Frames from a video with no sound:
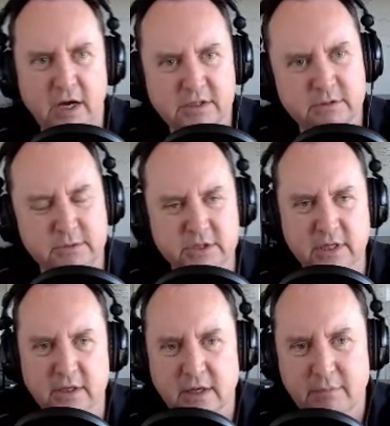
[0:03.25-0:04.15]

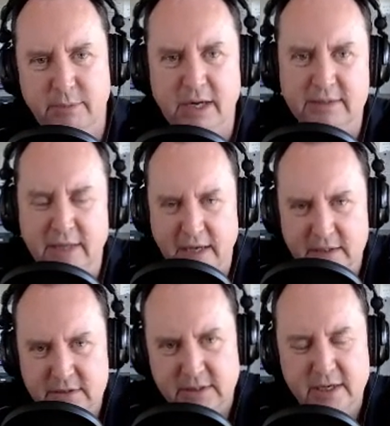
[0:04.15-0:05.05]
Awesomers.com
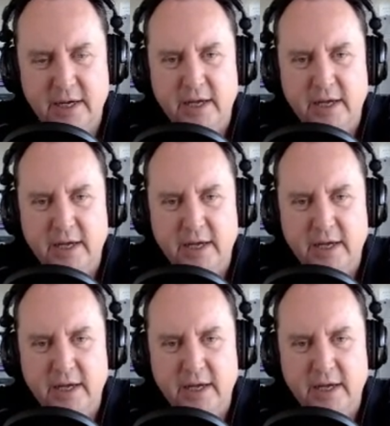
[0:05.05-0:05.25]
podcast.